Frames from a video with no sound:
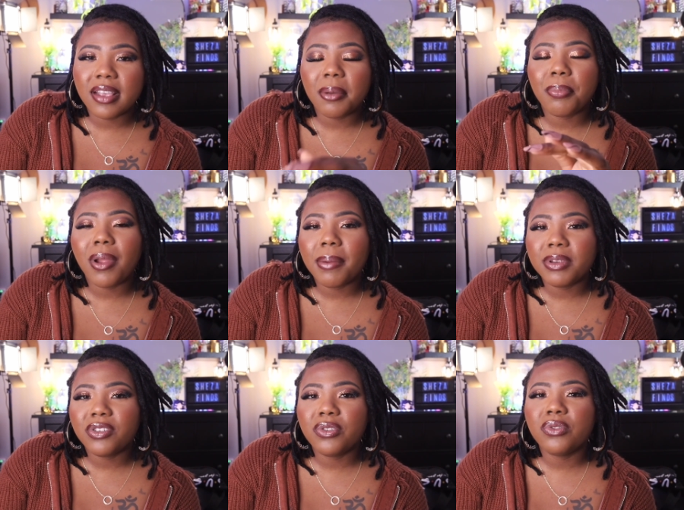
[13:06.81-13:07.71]
I
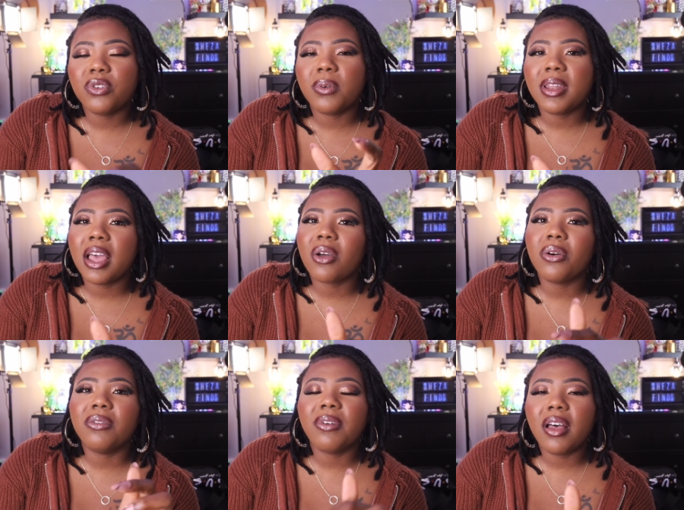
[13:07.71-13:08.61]
promise you, you will not
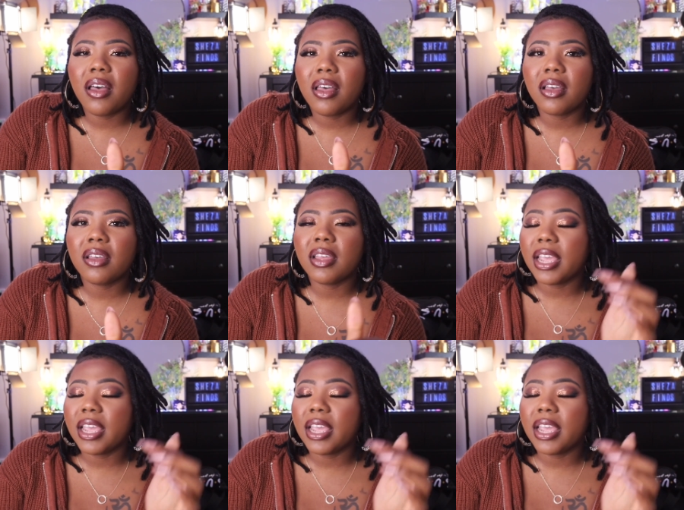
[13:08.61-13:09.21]
go wrong.